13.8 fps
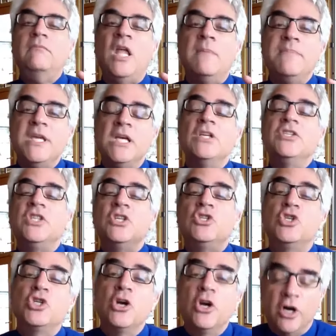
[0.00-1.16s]
Because the
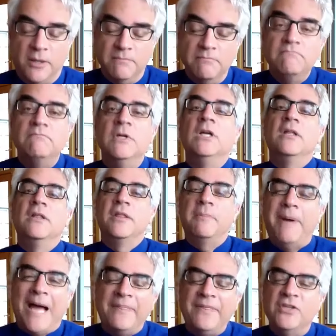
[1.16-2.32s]
germ, the
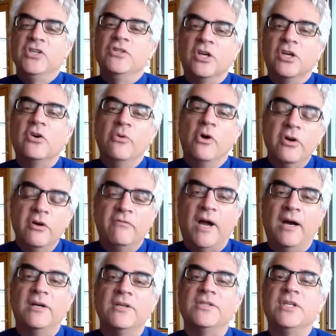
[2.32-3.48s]
pathogen, the
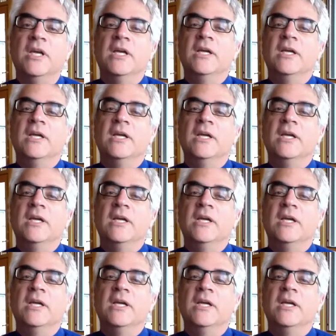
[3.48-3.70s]
coronavirus,